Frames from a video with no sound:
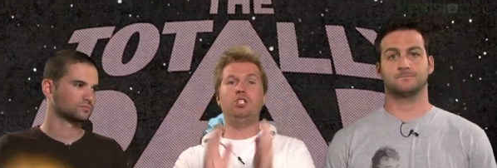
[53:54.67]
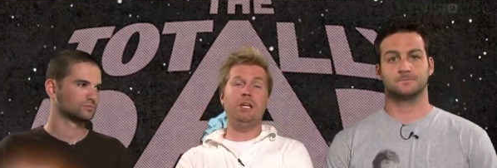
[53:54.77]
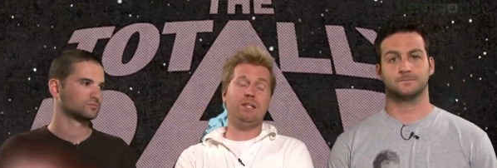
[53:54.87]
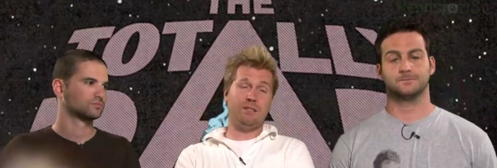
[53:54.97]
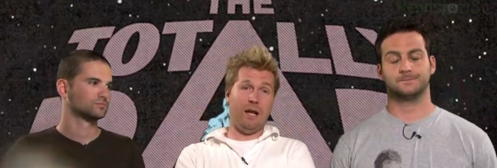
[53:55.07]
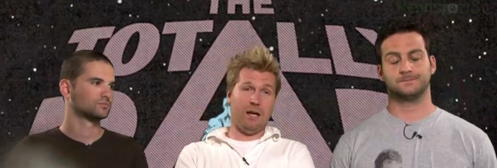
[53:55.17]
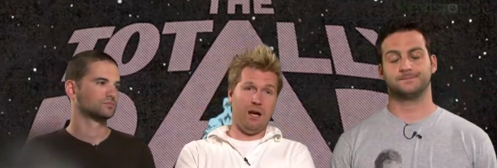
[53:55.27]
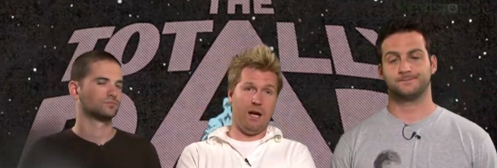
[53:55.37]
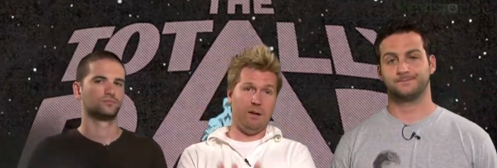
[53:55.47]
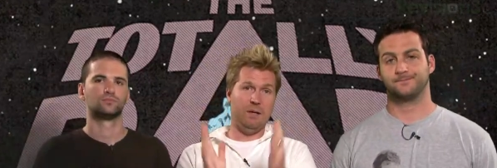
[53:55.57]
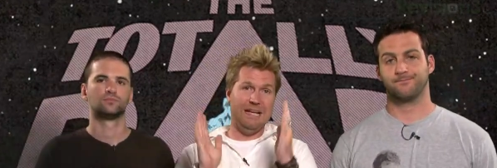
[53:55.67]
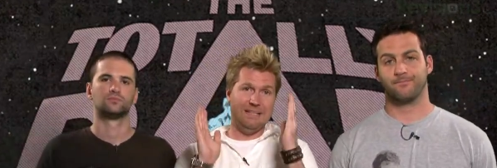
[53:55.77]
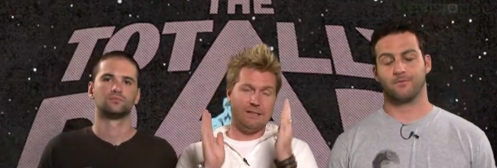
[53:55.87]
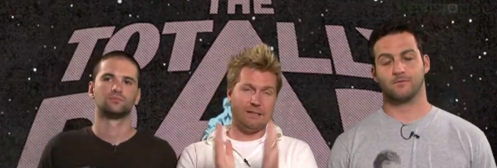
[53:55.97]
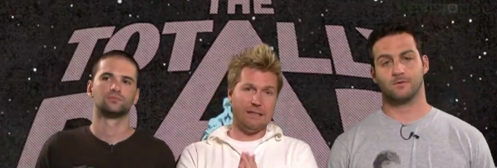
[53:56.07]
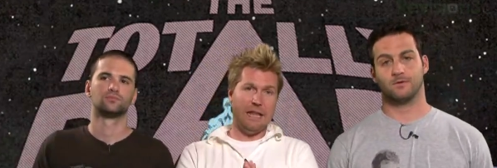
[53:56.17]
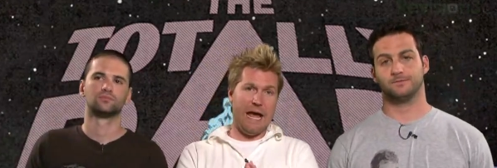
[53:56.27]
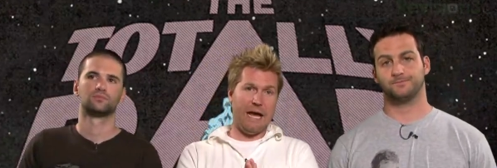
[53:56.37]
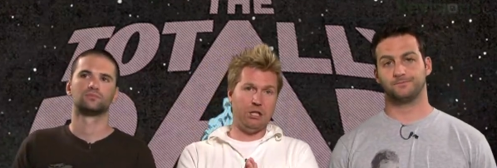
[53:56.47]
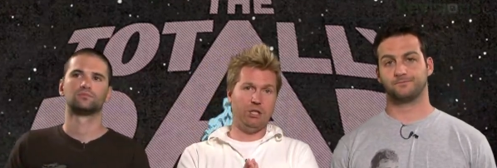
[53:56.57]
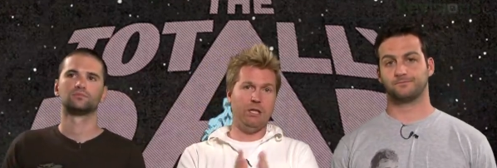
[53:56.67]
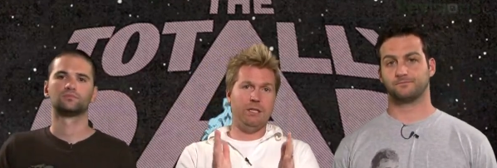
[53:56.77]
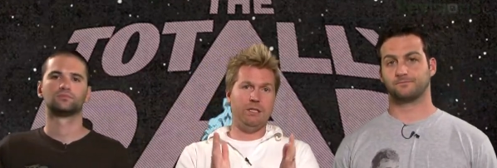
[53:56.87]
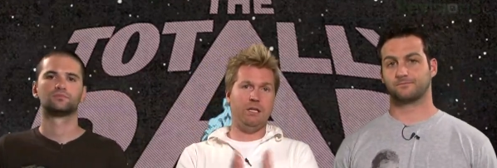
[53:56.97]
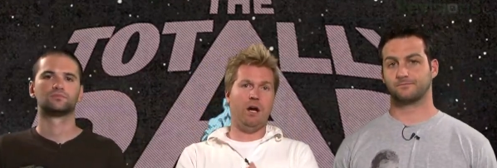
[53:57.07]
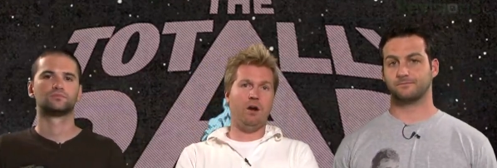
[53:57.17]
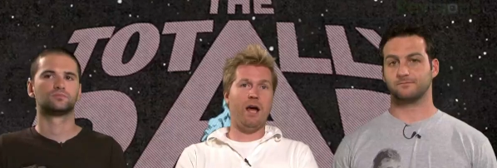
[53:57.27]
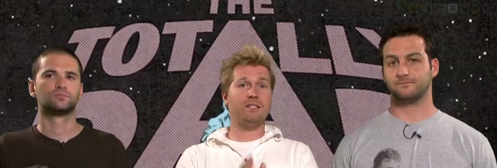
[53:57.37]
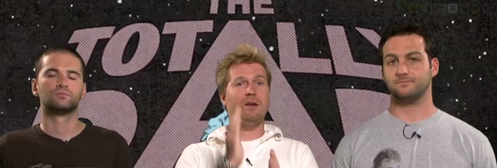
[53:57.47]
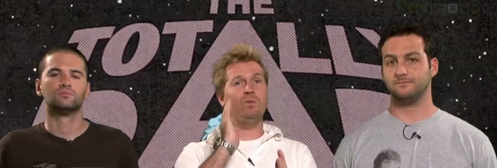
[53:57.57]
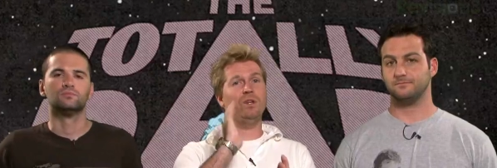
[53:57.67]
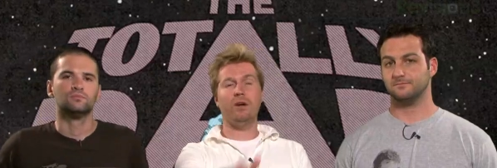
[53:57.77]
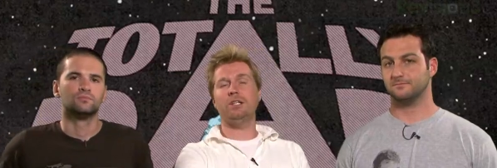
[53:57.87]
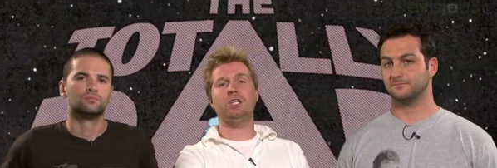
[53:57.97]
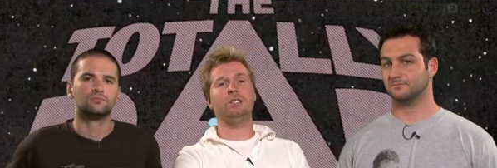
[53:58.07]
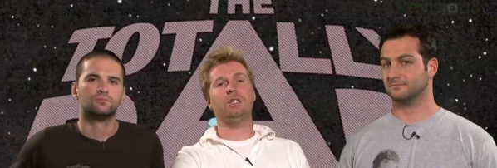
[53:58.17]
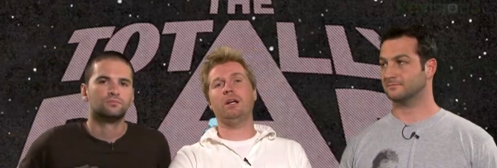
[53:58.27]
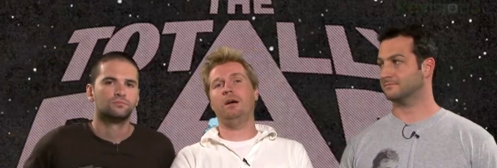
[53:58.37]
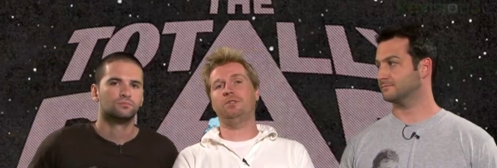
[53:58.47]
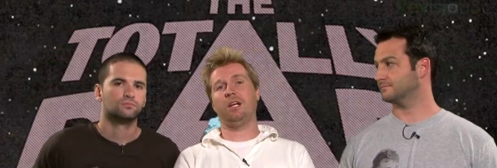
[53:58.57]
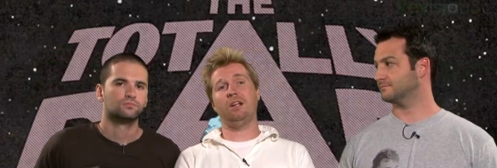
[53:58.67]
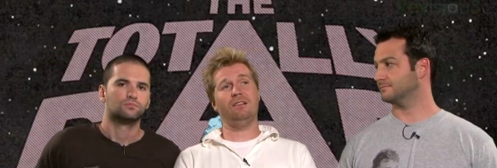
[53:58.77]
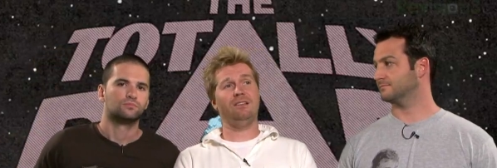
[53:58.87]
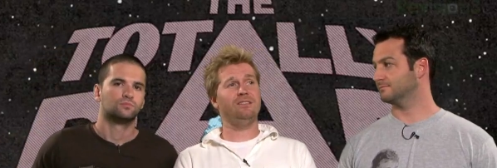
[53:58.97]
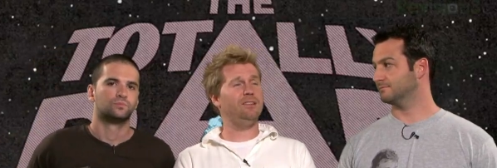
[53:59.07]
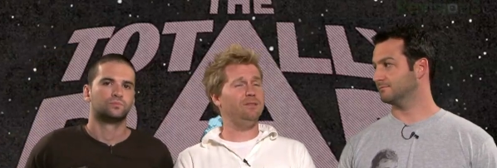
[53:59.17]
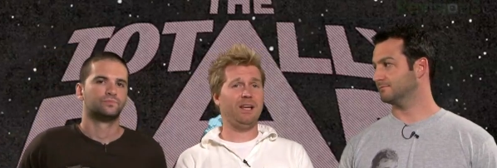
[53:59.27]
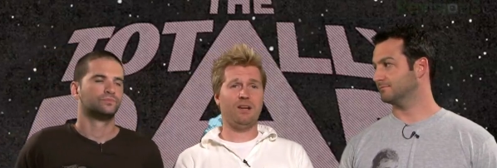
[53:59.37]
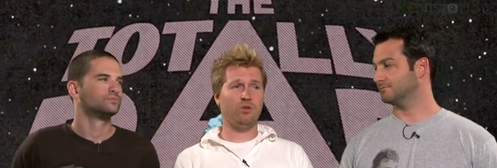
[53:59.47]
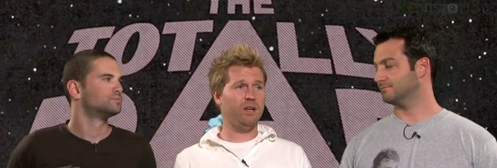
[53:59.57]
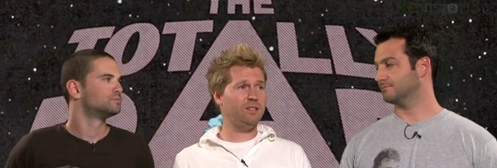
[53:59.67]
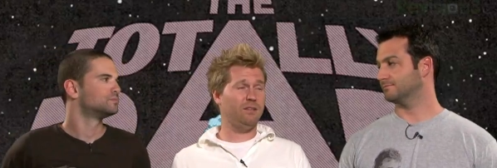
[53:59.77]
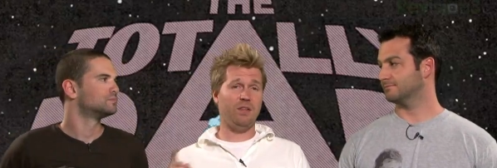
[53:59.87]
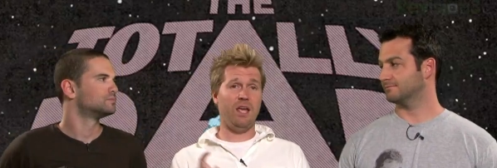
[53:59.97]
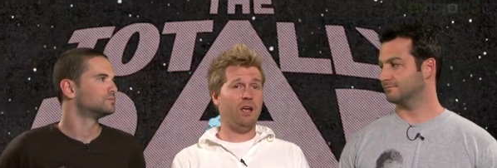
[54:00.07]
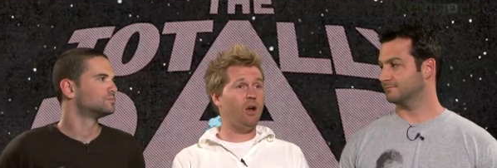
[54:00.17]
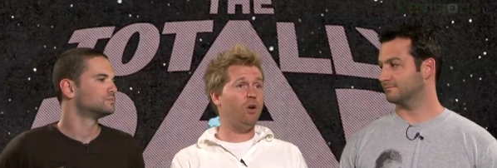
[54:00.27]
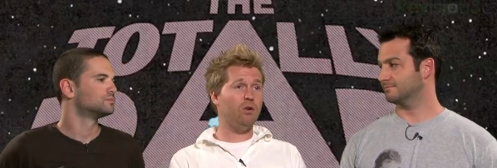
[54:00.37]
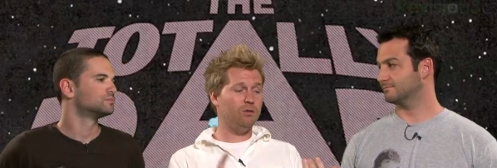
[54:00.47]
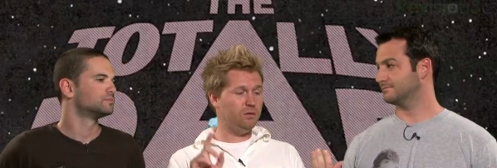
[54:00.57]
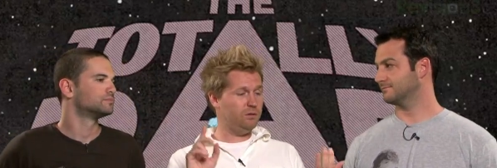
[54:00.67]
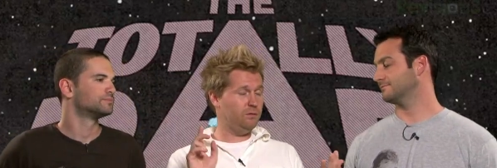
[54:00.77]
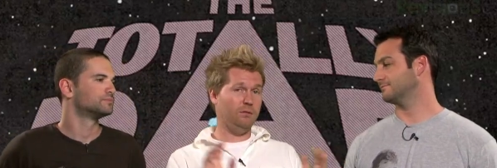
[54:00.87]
Speaker 1: Jinx.com slash TRS. And when you're at Jinx.com, check out all the other stuff. They got great stuff. They hold.